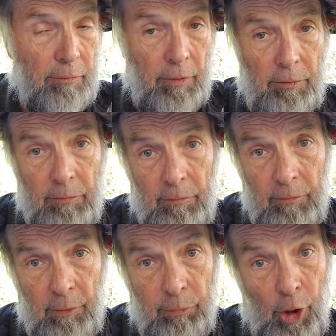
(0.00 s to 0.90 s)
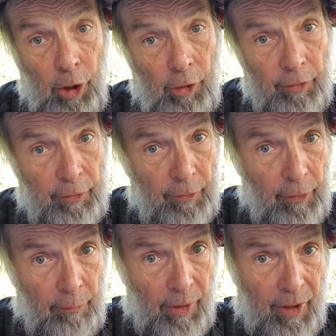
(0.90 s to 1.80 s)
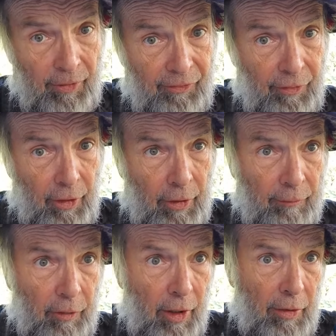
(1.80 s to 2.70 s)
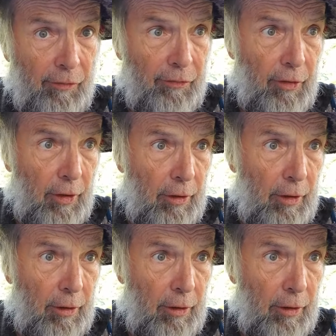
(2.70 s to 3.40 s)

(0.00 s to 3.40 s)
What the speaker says: from Nepal, India, Pakistan, Afghanistan.